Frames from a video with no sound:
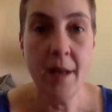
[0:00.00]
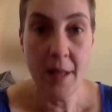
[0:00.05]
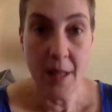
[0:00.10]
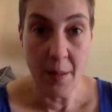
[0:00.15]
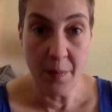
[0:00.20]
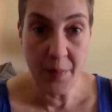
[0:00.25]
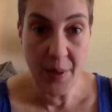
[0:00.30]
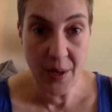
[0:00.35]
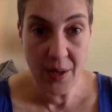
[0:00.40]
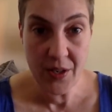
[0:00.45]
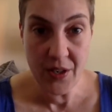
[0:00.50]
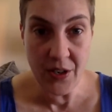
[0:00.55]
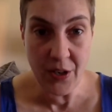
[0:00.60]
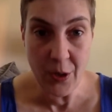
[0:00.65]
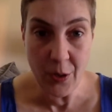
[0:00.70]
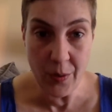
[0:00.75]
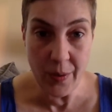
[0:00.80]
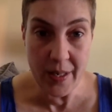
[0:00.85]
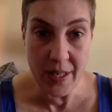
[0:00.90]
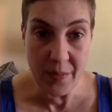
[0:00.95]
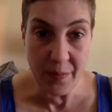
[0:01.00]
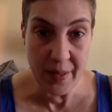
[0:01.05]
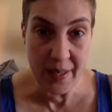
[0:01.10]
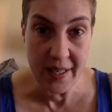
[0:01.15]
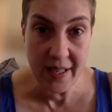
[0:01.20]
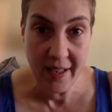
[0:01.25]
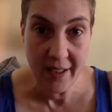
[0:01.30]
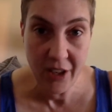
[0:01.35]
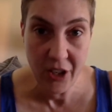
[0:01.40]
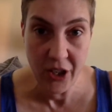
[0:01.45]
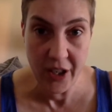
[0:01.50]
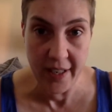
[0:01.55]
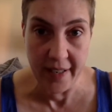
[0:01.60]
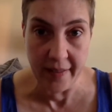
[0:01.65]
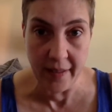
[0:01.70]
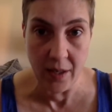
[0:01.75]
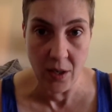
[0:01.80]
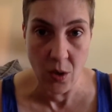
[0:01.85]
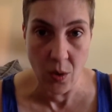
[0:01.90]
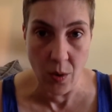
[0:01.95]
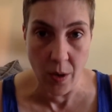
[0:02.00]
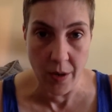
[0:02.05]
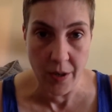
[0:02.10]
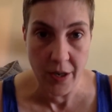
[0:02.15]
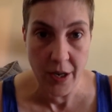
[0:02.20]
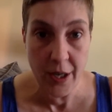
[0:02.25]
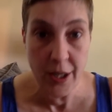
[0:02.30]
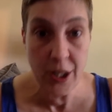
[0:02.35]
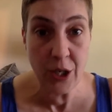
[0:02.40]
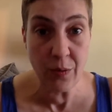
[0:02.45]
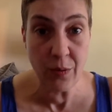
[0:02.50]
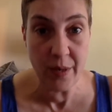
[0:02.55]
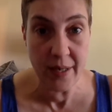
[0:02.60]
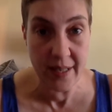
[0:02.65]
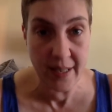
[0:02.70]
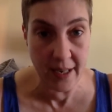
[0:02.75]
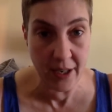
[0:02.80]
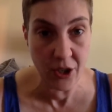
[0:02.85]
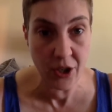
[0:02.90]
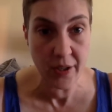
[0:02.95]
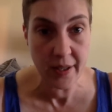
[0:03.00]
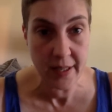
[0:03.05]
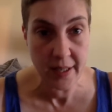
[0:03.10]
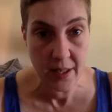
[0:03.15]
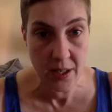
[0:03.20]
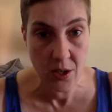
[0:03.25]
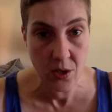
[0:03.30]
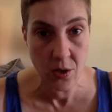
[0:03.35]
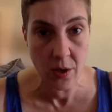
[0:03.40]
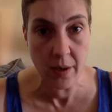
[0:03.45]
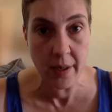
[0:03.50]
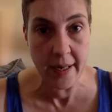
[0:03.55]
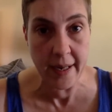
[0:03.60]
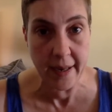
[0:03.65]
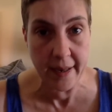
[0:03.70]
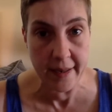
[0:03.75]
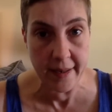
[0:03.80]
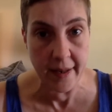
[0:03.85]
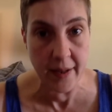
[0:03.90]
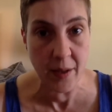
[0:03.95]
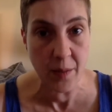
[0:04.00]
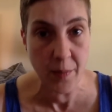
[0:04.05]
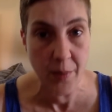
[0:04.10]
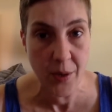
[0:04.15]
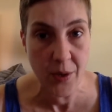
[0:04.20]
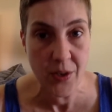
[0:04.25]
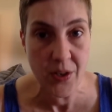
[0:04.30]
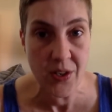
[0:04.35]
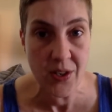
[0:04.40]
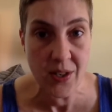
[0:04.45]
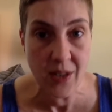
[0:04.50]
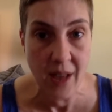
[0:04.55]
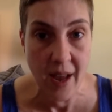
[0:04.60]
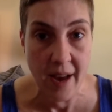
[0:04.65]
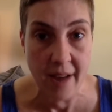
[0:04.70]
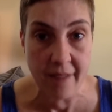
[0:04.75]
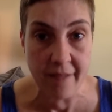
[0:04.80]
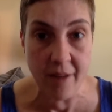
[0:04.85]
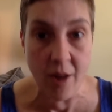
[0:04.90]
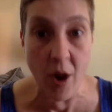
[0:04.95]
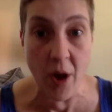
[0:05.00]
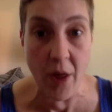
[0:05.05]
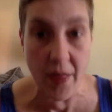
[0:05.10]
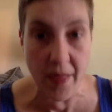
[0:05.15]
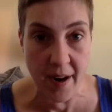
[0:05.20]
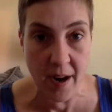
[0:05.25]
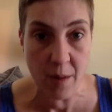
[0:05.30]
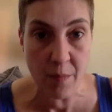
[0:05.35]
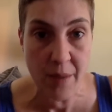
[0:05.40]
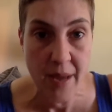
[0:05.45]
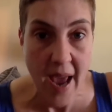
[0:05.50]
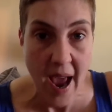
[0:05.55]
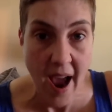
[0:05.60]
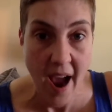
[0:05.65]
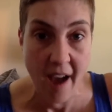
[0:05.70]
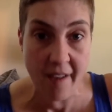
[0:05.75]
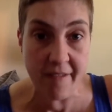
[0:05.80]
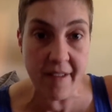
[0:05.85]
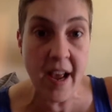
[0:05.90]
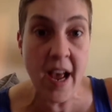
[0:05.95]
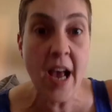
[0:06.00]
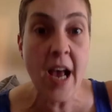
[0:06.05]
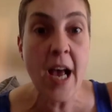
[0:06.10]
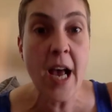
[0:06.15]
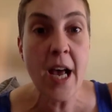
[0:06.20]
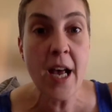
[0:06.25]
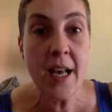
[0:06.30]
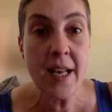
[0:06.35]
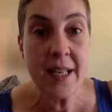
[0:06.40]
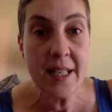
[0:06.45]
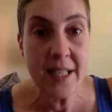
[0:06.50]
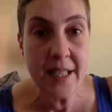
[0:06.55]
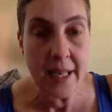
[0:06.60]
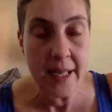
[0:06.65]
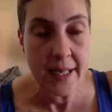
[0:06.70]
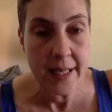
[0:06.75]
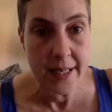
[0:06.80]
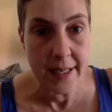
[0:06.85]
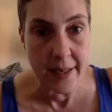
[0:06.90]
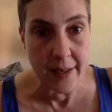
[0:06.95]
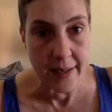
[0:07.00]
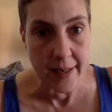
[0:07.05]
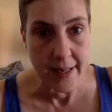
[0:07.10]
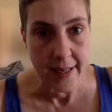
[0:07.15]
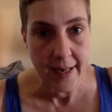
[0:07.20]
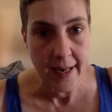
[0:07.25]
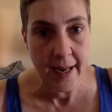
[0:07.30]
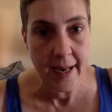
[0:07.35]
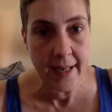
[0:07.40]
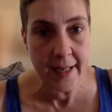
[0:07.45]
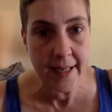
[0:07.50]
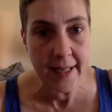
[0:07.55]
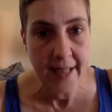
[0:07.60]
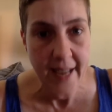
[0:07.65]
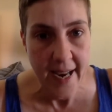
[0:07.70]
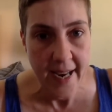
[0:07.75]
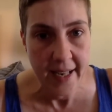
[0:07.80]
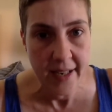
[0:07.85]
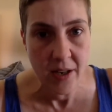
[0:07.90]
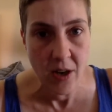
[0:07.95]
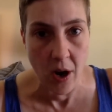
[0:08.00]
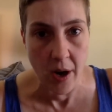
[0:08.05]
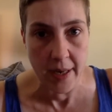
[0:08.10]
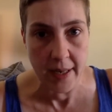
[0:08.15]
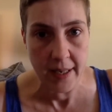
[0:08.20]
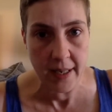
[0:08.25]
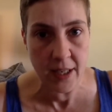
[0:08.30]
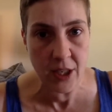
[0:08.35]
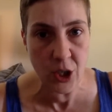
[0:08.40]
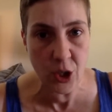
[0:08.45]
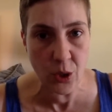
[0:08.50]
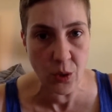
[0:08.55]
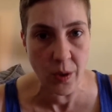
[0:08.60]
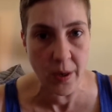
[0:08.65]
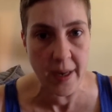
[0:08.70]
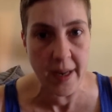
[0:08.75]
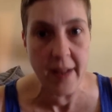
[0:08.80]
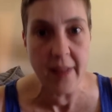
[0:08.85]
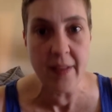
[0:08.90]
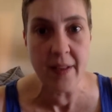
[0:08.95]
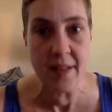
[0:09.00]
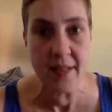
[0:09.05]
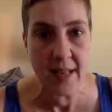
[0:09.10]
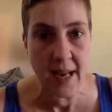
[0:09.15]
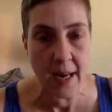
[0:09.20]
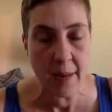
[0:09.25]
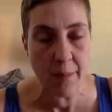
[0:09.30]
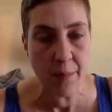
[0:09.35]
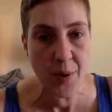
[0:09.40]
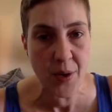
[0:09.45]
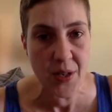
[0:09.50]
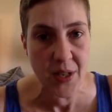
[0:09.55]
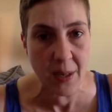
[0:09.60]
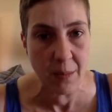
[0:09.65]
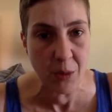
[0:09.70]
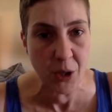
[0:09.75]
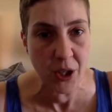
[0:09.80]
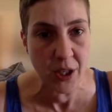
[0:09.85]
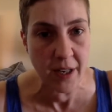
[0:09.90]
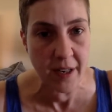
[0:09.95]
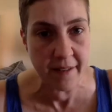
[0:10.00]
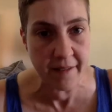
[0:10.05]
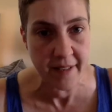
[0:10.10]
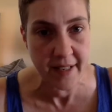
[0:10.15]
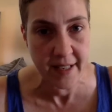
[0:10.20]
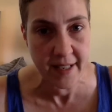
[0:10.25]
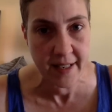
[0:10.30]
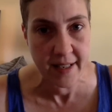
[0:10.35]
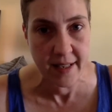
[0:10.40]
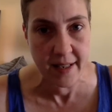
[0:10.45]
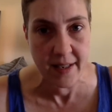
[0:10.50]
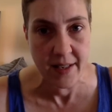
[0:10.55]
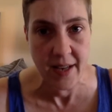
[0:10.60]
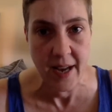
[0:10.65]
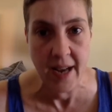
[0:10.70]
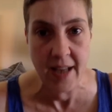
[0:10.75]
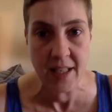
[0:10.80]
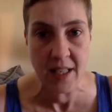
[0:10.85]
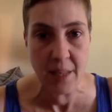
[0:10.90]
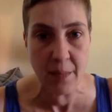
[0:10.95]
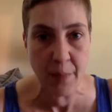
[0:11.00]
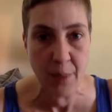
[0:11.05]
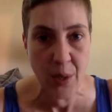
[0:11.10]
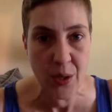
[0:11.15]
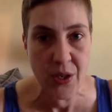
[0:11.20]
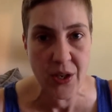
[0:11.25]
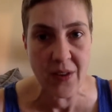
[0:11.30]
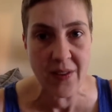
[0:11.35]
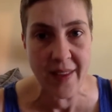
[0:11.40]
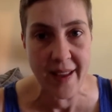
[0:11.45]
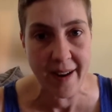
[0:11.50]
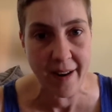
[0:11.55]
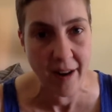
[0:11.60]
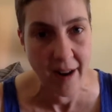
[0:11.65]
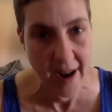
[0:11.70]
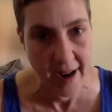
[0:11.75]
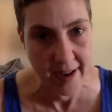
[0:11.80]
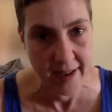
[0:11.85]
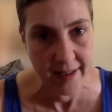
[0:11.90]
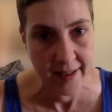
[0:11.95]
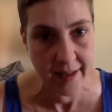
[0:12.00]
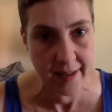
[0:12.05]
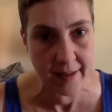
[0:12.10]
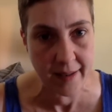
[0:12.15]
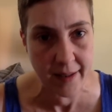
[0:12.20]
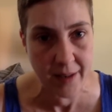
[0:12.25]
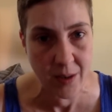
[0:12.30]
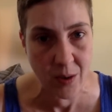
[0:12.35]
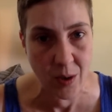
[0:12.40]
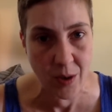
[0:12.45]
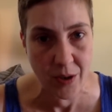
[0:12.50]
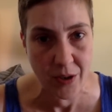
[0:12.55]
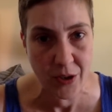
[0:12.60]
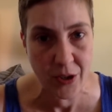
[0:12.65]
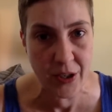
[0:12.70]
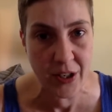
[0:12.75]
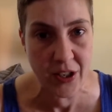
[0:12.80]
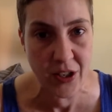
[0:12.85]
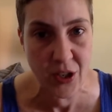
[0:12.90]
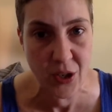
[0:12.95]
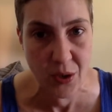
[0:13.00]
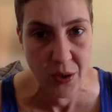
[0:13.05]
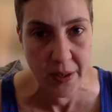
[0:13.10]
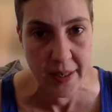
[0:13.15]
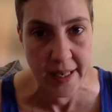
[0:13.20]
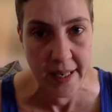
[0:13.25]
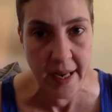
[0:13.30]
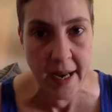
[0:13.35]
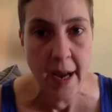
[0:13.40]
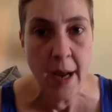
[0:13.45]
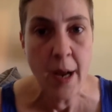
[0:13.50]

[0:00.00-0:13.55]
The person who is petitioning the court to essentially destroy another person's life on their behalf does not and cannot enjoy the same presumption of innocence as the person they are asking the court to destroy.